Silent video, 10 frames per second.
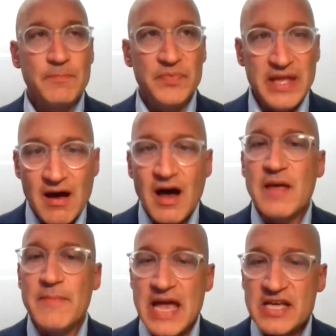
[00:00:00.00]
The
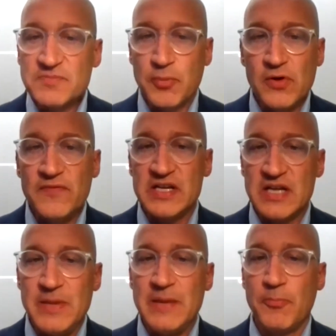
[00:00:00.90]
economy has proven to
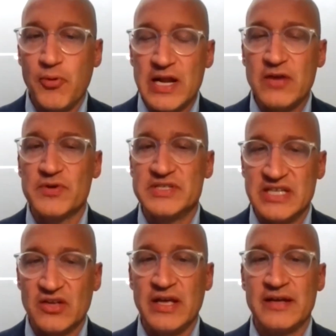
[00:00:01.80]
be pretty
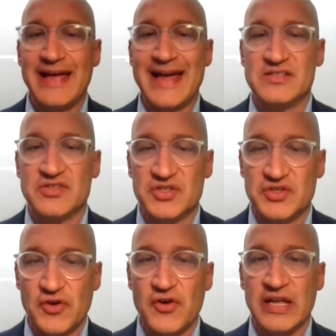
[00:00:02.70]
resilient and
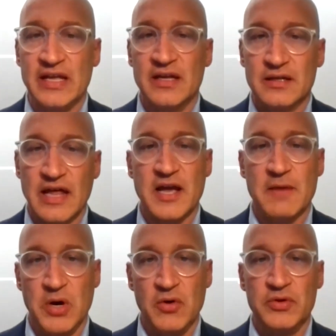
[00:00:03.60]
sturdy like a
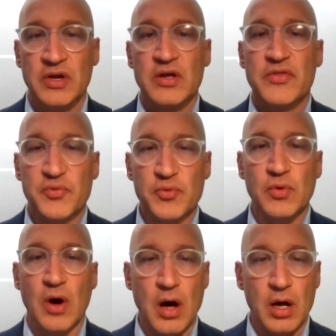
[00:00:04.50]
boat
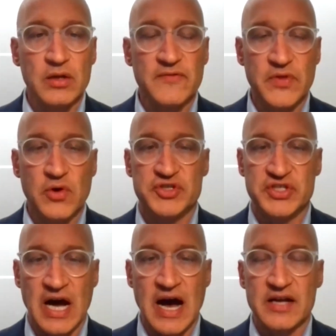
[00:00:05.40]
through all of those
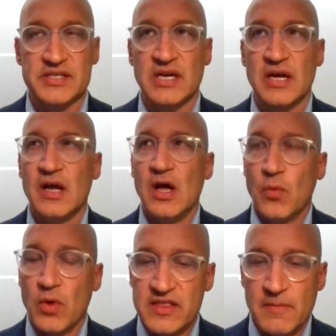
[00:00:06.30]
shocks.
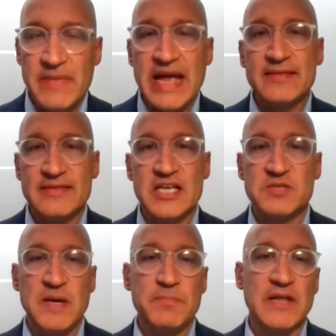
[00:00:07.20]
One of the main things
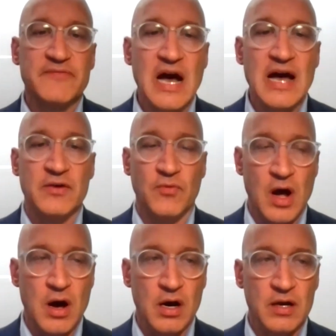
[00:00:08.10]
people have gotten
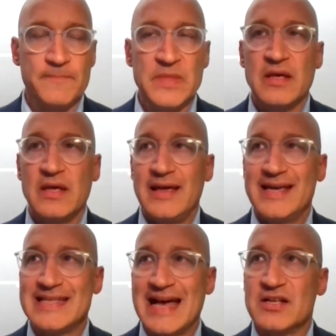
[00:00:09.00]
wrong
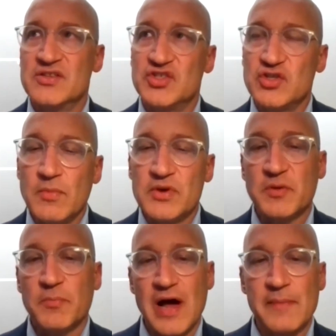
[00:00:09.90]
is that consumers
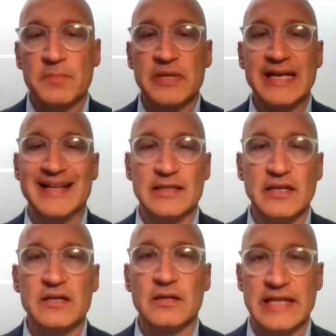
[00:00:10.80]
are probably a
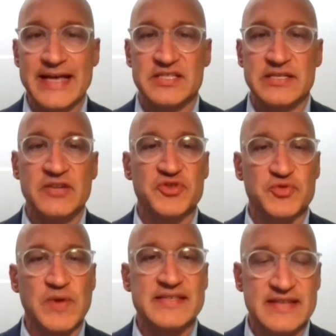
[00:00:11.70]
little less
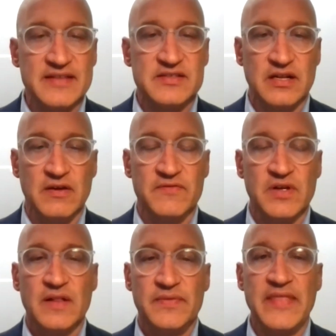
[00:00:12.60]
interest rate sensitive
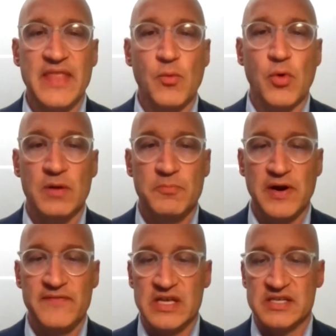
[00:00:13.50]
than they were in
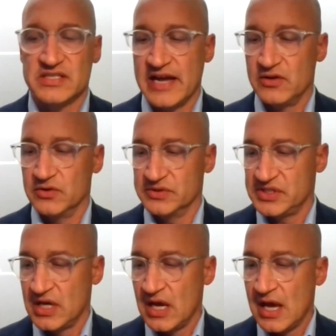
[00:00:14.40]
previous cycles.